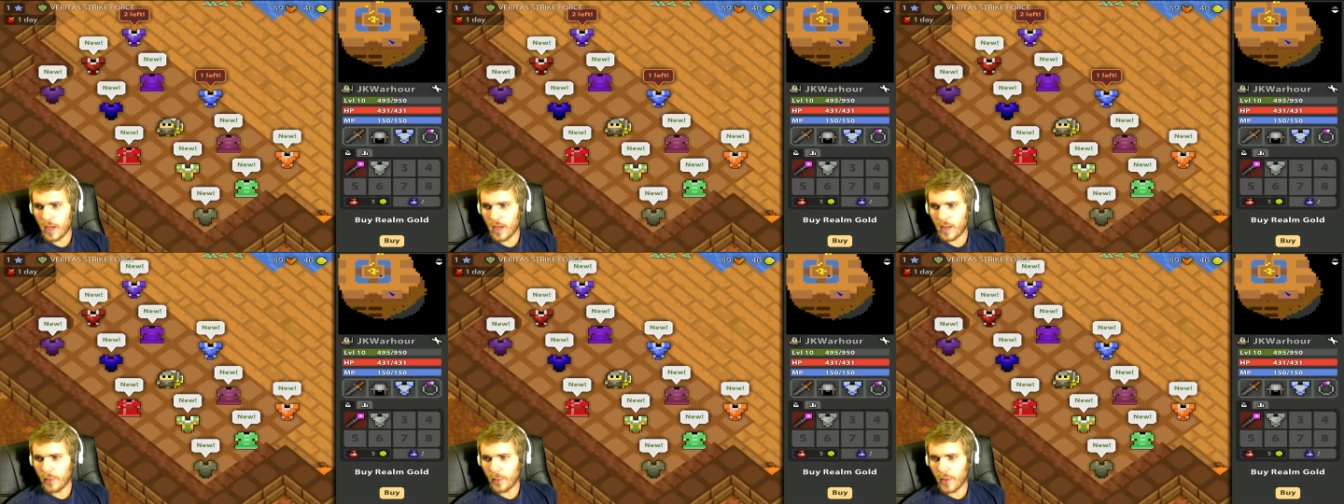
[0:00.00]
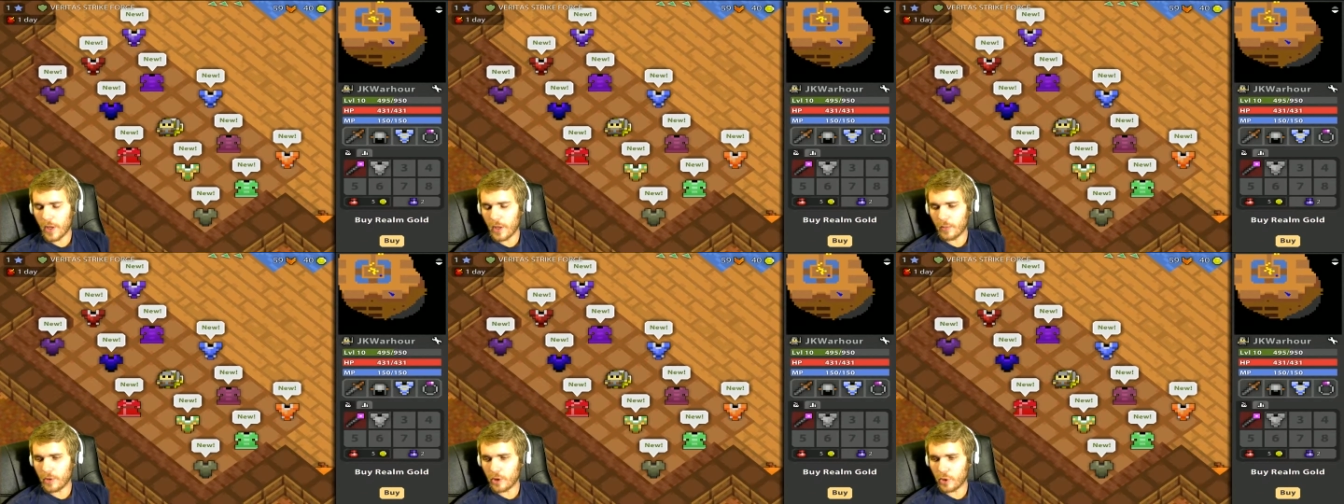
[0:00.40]
Buy
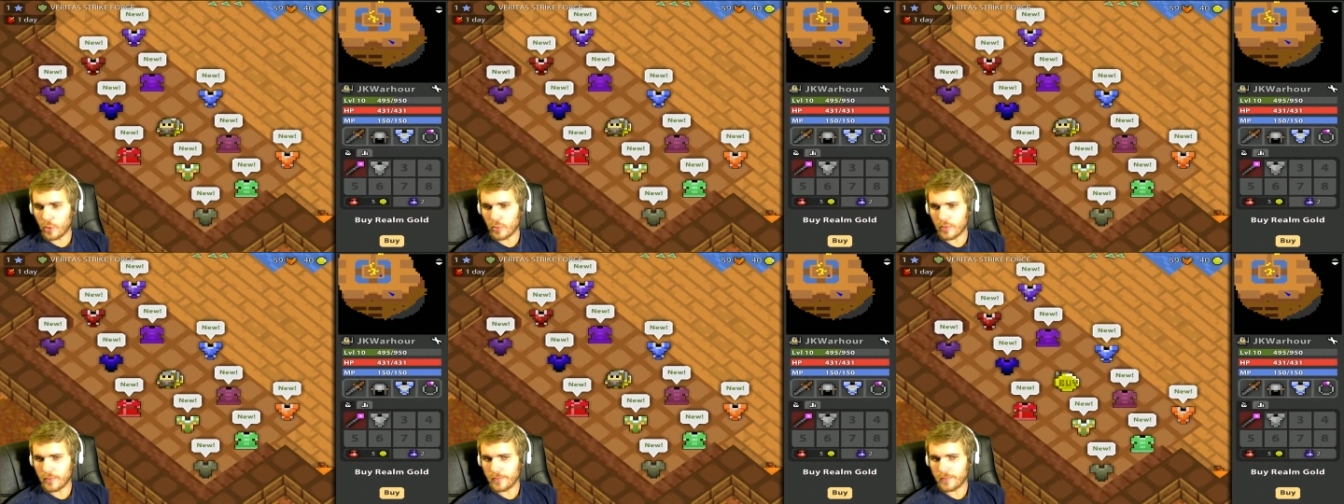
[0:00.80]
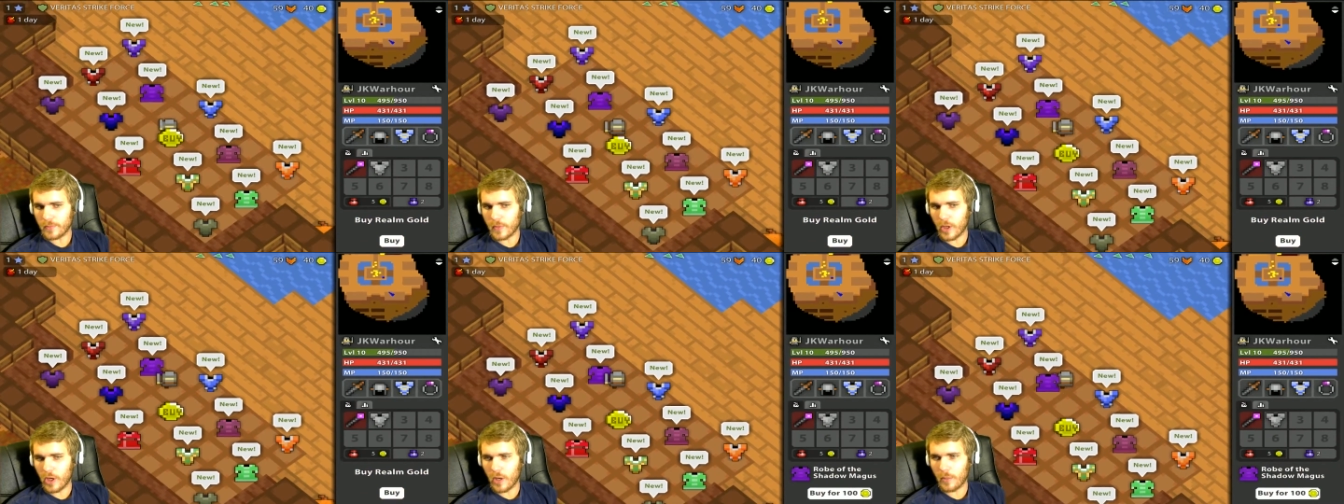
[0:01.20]
realm gold.
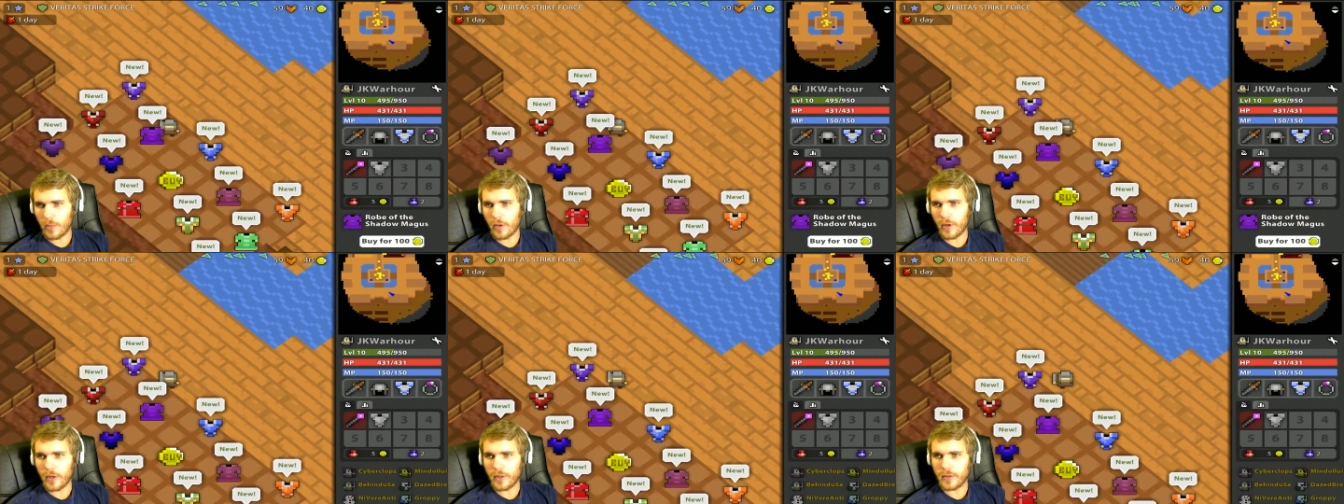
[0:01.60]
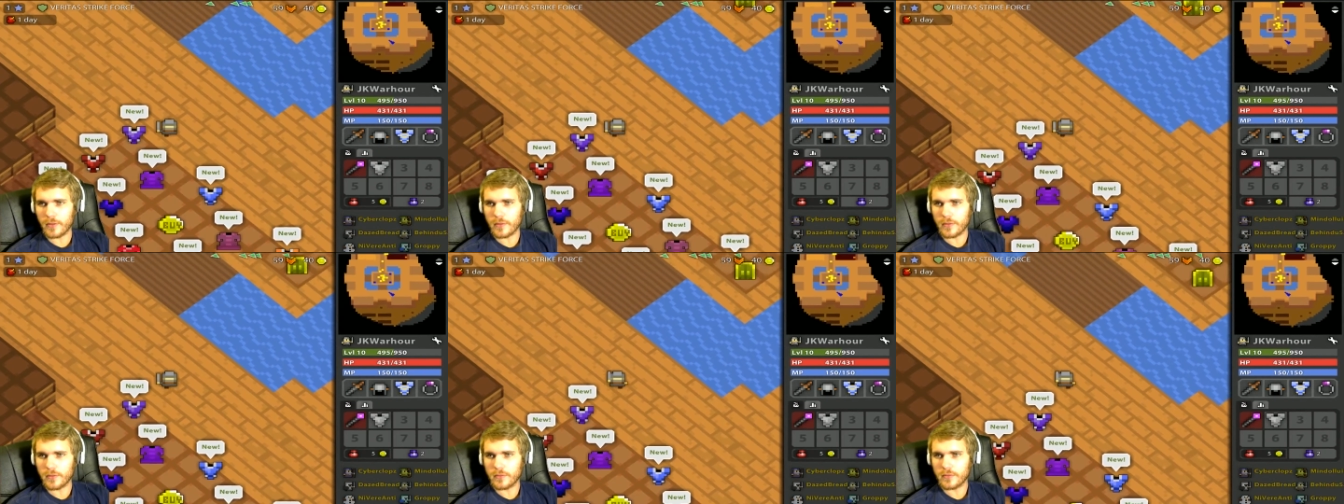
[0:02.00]
No, I'm
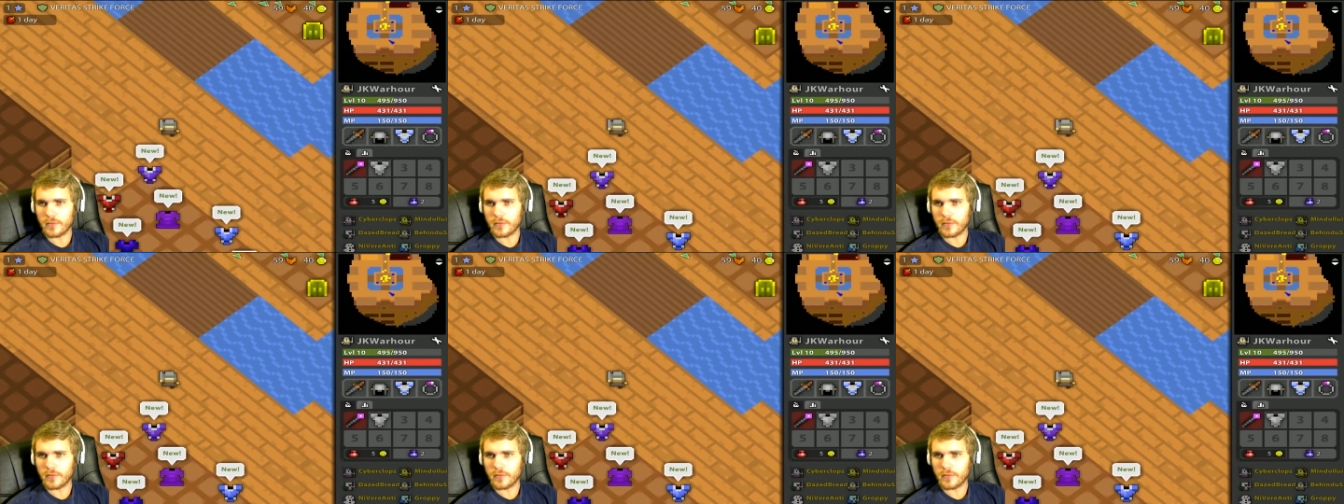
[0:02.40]
alright.